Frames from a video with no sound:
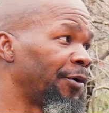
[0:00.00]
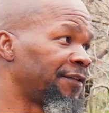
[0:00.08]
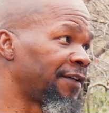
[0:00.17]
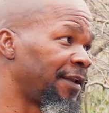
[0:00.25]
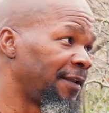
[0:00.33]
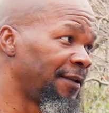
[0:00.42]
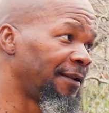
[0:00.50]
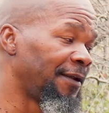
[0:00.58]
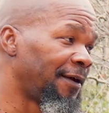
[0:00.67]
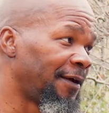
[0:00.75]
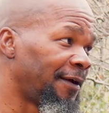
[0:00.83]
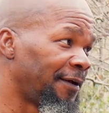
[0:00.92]
to say
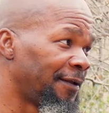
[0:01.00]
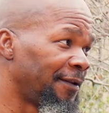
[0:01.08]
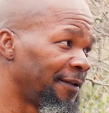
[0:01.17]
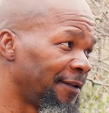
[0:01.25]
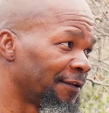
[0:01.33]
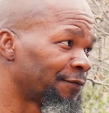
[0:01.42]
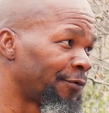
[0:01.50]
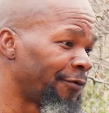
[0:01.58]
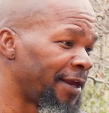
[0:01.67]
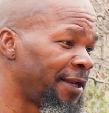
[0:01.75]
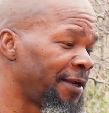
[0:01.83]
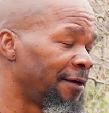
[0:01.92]
this one
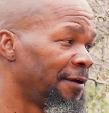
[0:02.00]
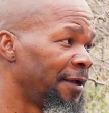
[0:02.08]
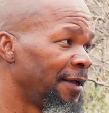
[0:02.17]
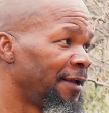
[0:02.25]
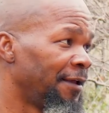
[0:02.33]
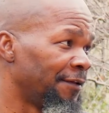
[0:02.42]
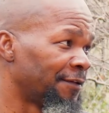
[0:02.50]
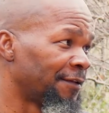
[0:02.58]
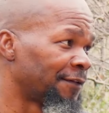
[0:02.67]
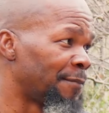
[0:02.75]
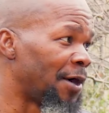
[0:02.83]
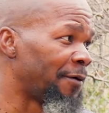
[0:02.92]
right here is the
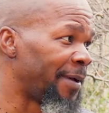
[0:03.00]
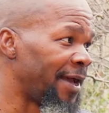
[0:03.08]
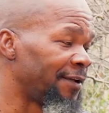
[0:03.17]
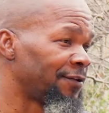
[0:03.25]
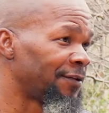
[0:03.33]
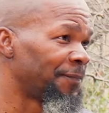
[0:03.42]
small batch.